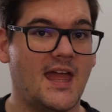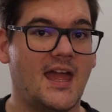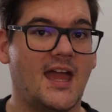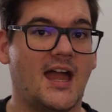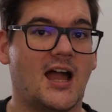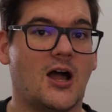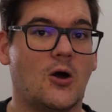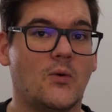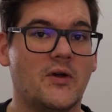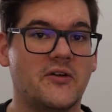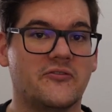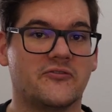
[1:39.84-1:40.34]

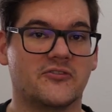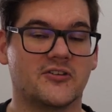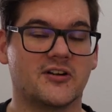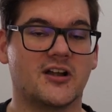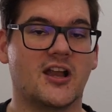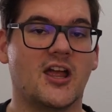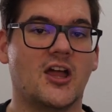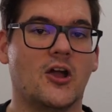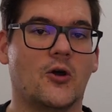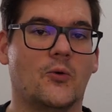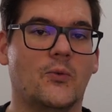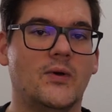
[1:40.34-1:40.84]

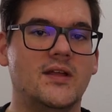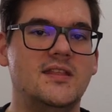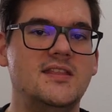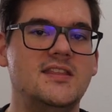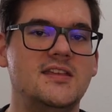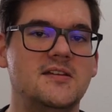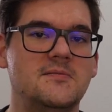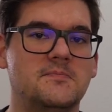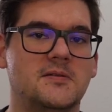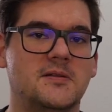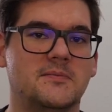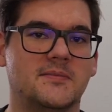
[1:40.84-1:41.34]
However, with
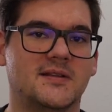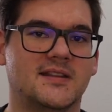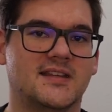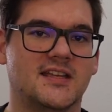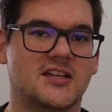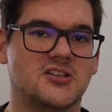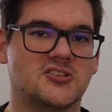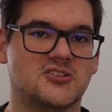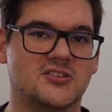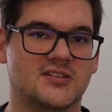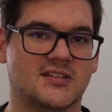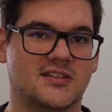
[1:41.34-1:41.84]
the
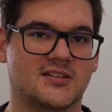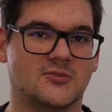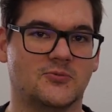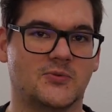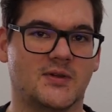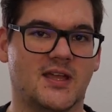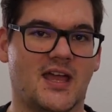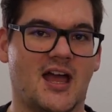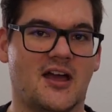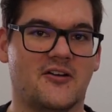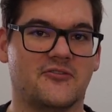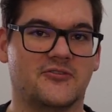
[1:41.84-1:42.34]
implementation that
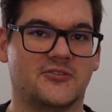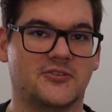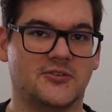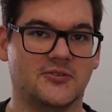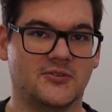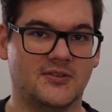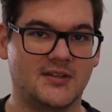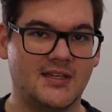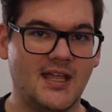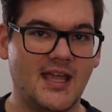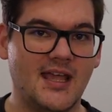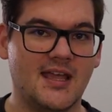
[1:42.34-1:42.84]
we have
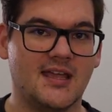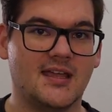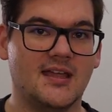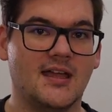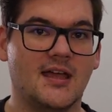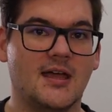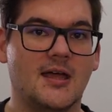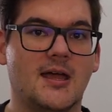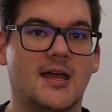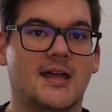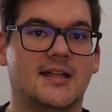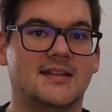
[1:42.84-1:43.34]

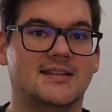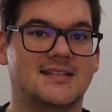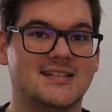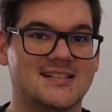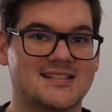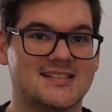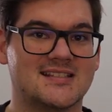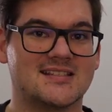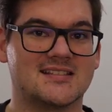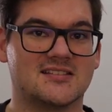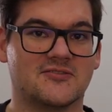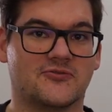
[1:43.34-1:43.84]
today,
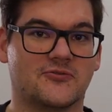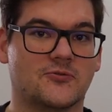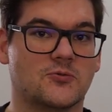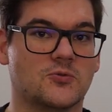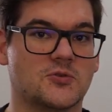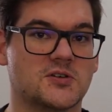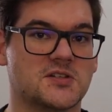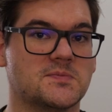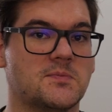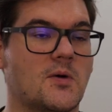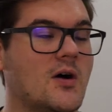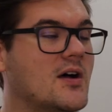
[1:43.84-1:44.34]
this is of
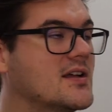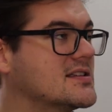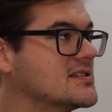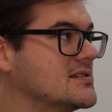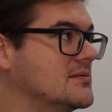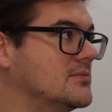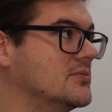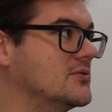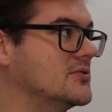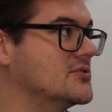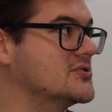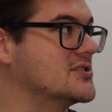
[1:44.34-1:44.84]
course
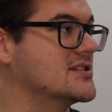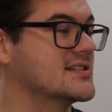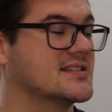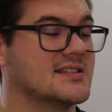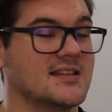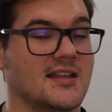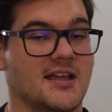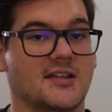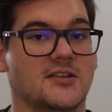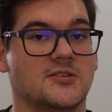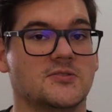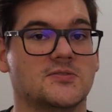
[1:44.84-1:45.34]
possible,
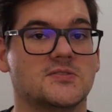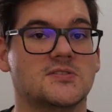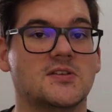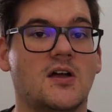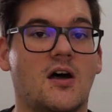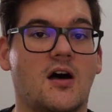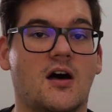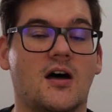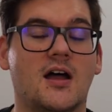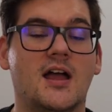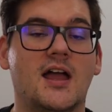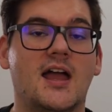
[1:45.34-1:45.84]
just like you
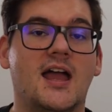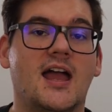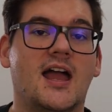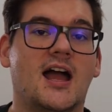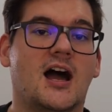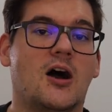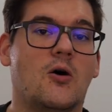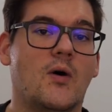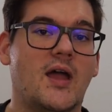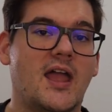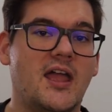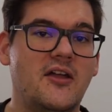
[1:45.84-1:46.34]
saw.
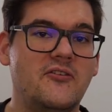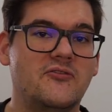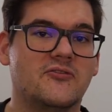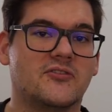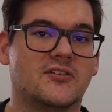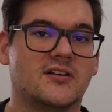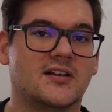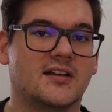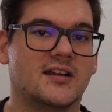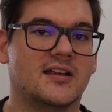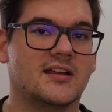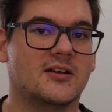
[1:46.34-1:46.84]

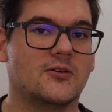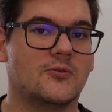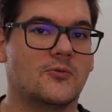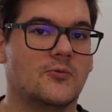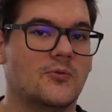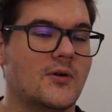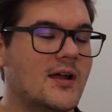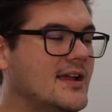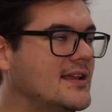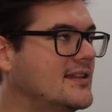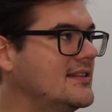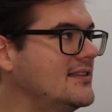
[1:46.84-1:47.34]
However,
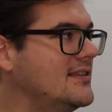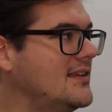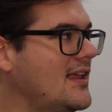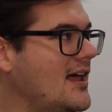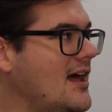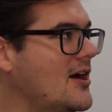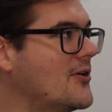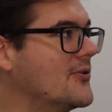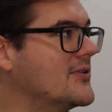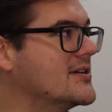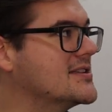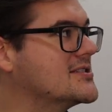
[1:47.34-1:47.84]
right
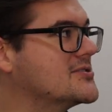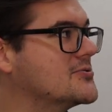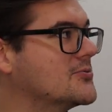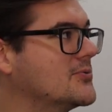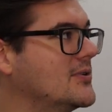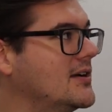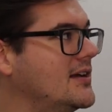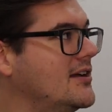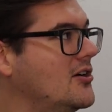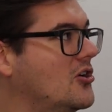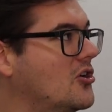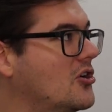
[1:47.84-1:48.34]
now it's
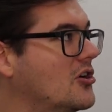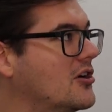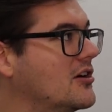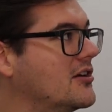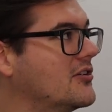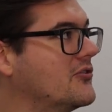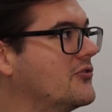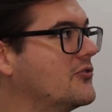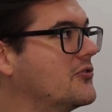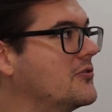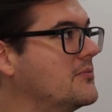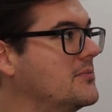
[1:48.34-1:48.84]
really
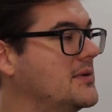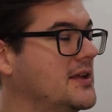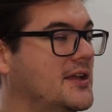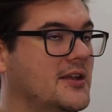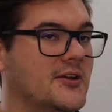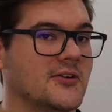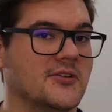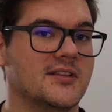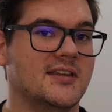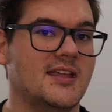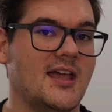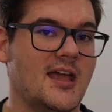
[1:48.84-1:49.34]
hard for me
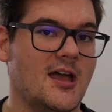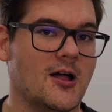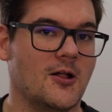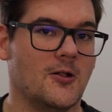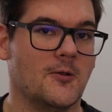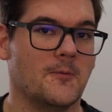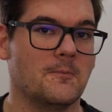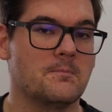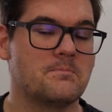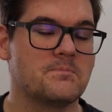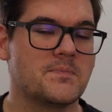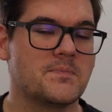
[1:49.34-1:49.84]
to tell